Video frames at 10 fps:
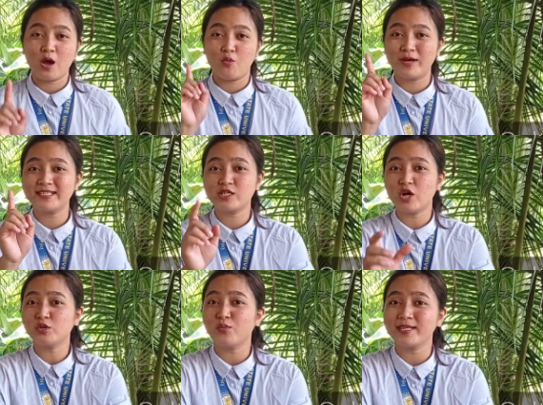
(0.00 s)
When
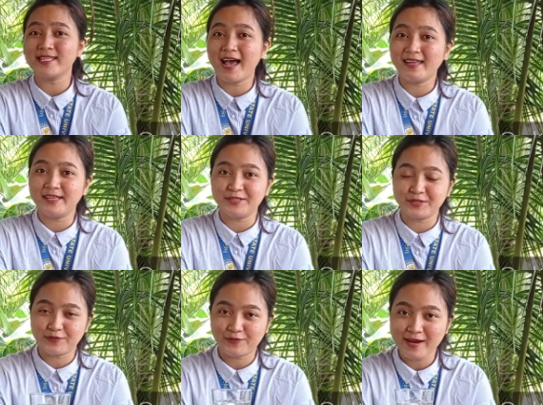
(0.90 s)
salt was added to
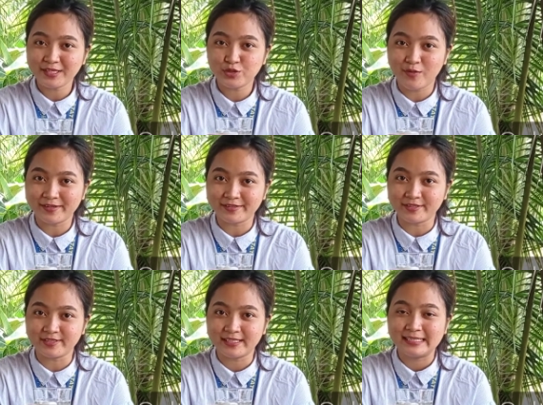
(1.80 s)
the fresh
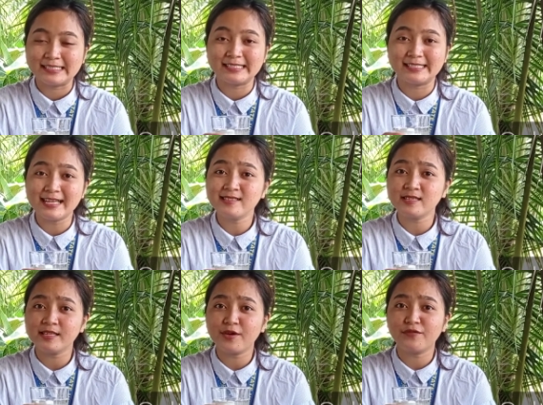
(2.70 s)
water, the
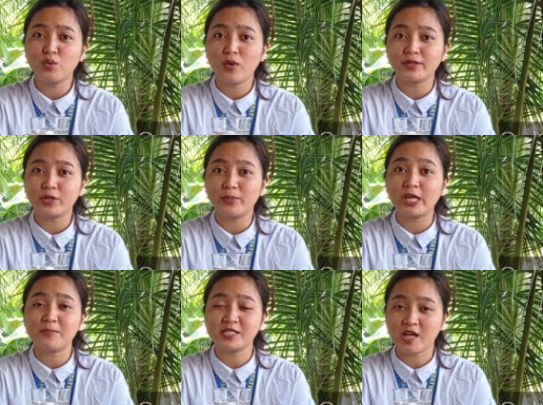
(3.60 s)
density of the water
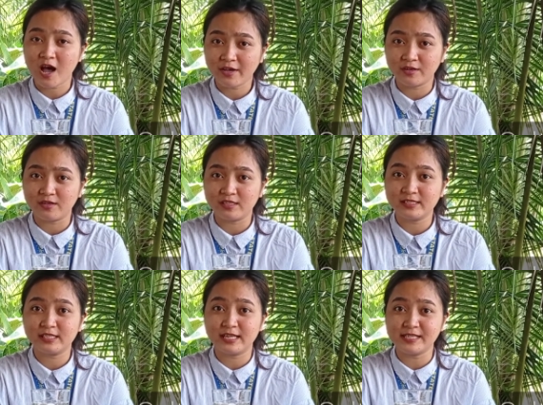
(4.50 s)
becomes higher than
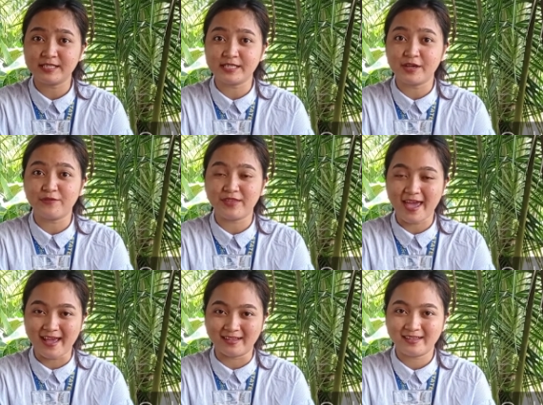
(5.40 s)
the density of the
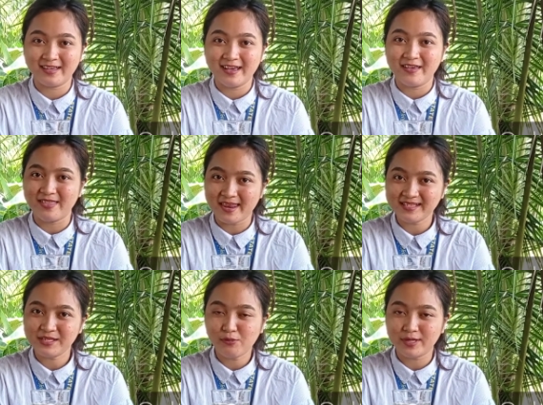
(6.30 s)
egg. That
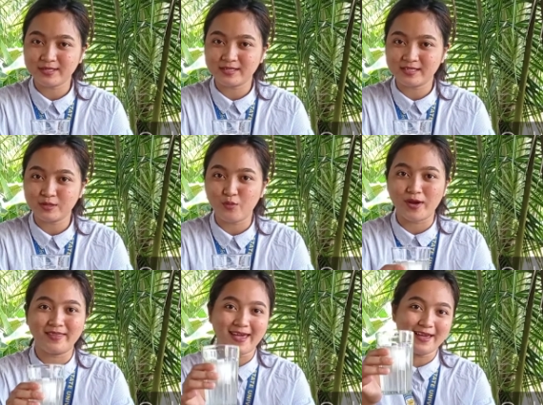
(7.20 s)
is the reason
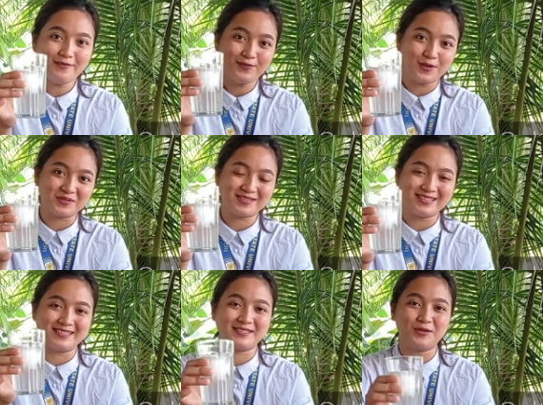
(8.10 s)
why the egg floats
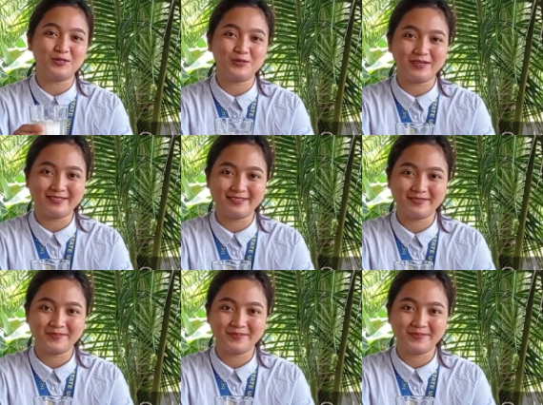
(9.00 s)
in the salt water.